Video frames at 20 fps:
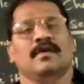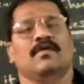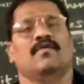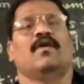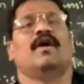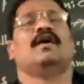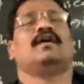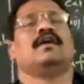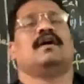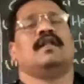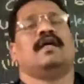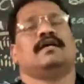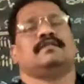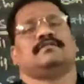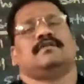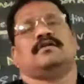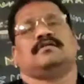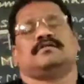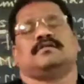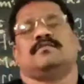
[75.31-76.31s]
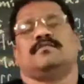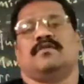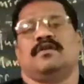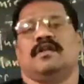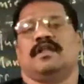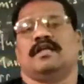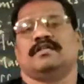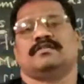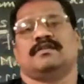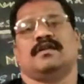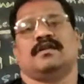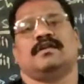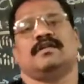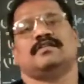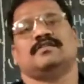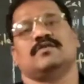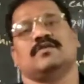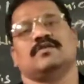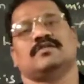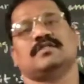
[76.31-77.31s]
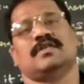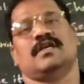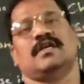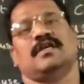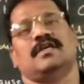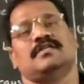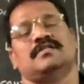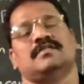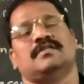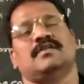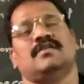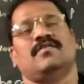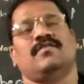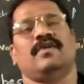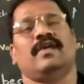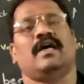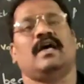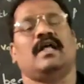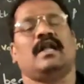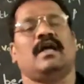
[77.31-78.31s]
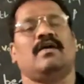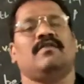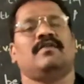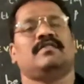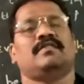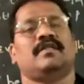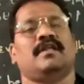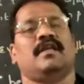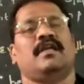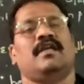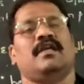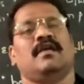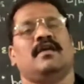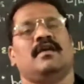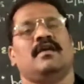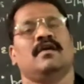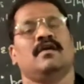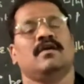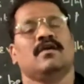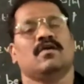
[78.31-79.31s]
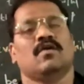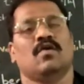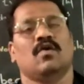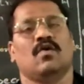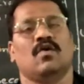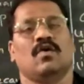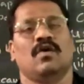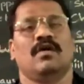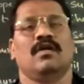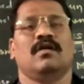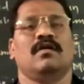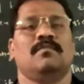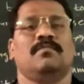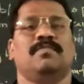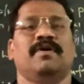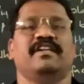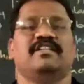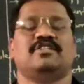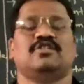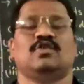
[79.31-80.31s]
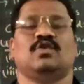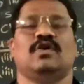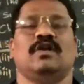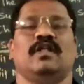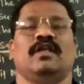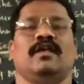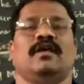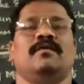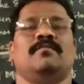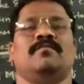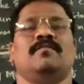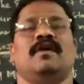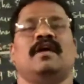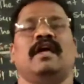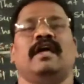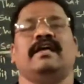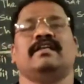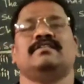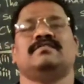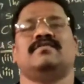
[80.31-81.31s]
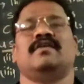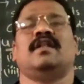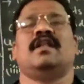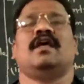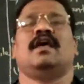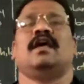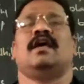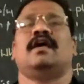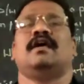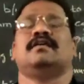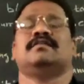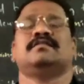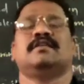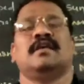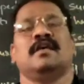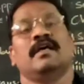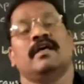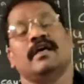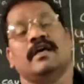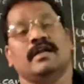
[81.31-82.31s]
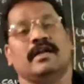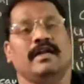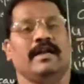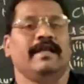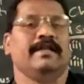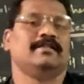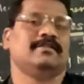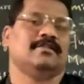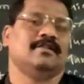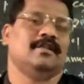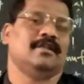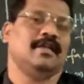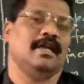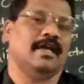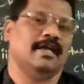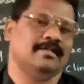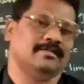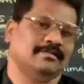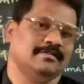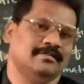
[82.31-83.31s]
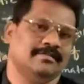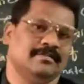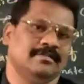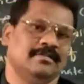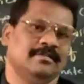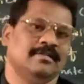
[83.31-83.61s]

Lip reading: What are exhaustible natural resources? We are having three: coal, petroleum, as well as natural gas.